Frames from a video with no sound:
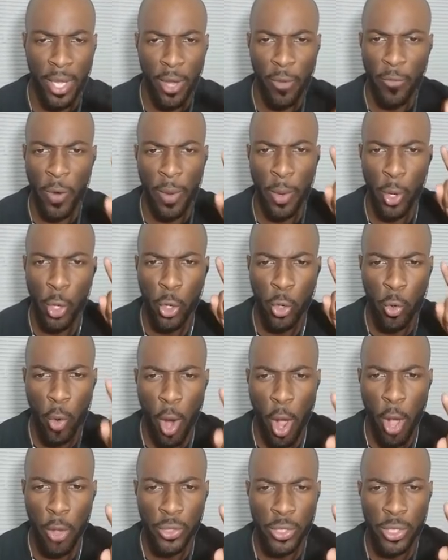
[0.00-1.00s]
from
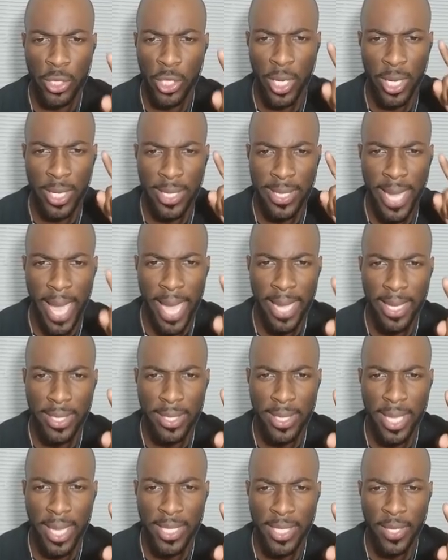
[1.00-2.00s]
across the United
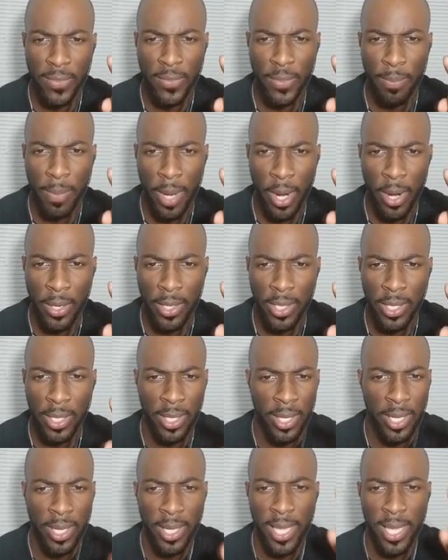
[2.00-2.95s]
States of America,